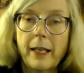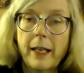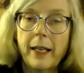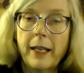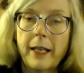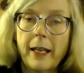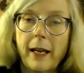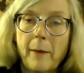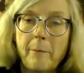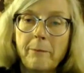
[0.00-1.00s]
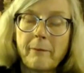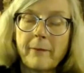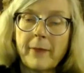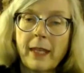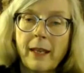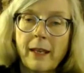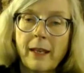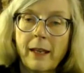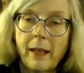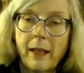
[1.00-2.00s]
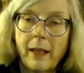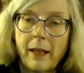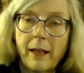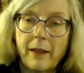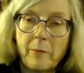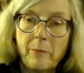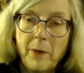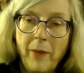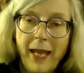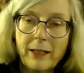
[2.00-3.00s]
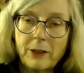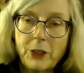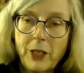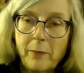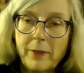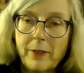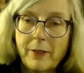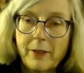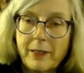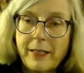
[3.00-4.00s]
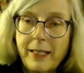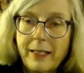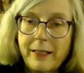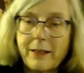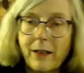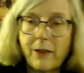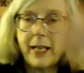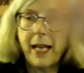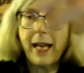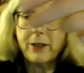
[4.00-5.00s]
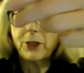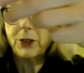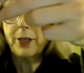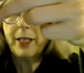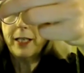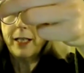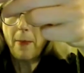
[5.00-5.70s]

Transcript: a um, uh, the the paddle shaped seeds of an ash tree.